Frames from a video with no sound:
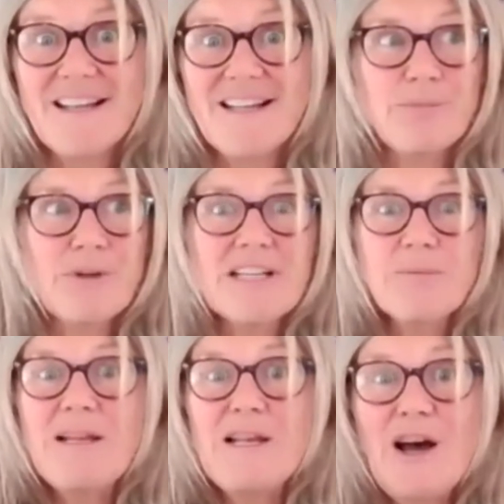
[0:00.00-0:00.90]
It's bringing
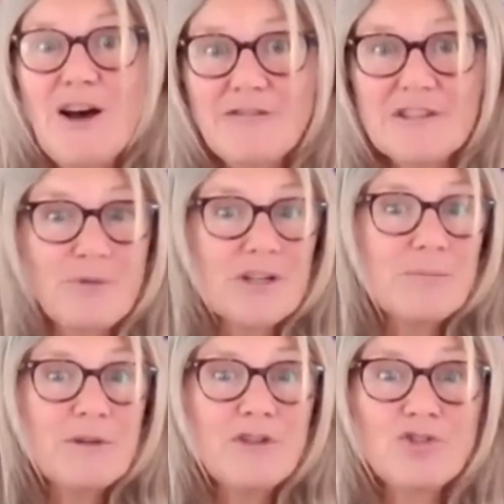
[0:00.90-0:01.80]
me love. It's
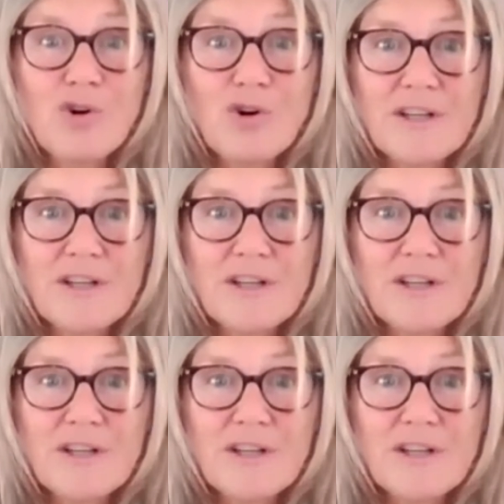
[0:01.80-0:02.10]
bringing me joy.